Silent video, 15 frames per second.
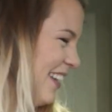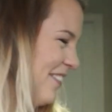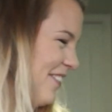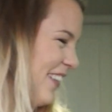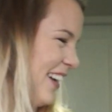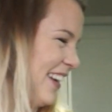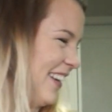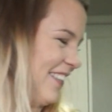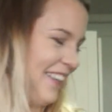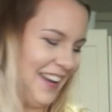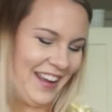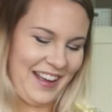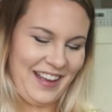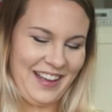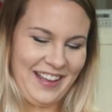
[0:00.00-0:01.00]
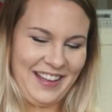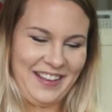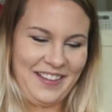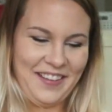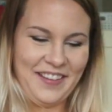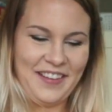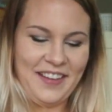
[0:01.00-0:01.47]
that funny, Rhea?
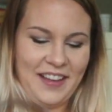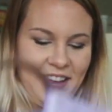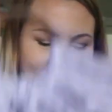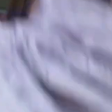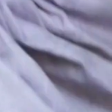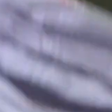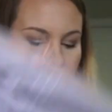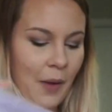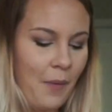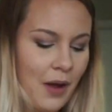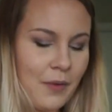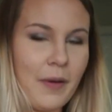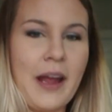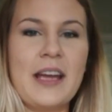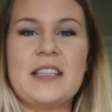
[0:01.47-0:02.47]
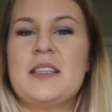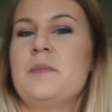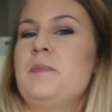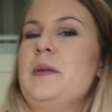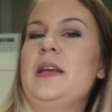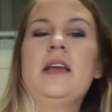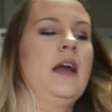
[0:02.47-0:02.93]
So I want Rhea to
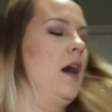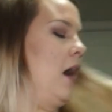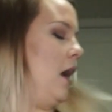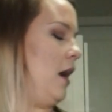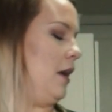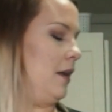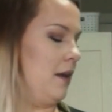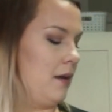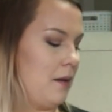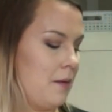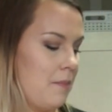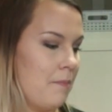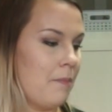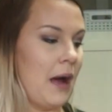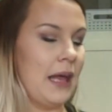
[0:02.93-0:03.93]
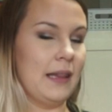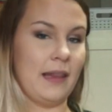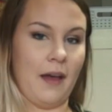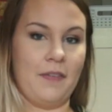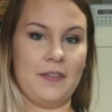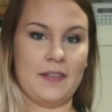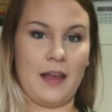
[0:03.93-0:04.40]
be on my
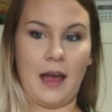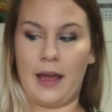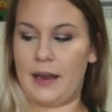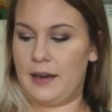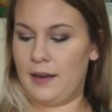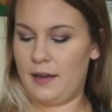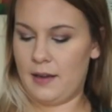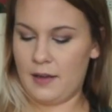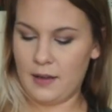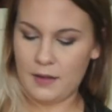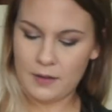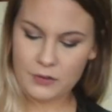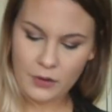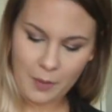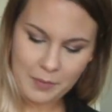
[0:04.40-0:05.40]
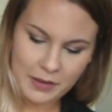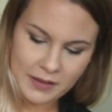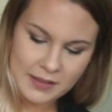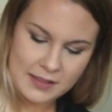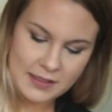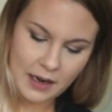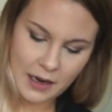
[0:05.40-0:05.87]
left side. So I'm gonna
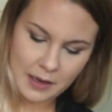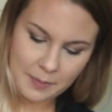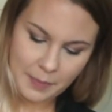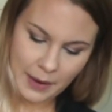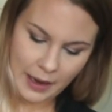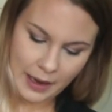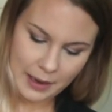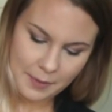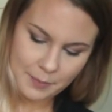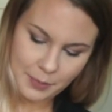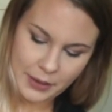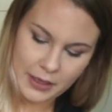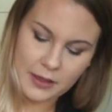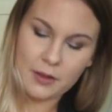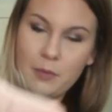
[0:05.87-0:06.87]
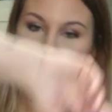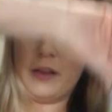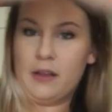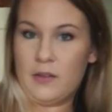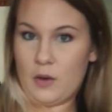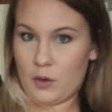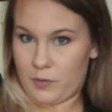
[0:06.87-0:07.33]
start by bringing the
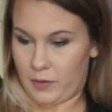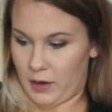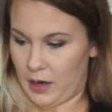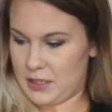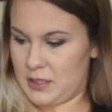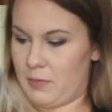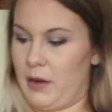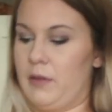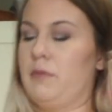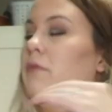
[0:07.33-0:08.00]
rings over onto my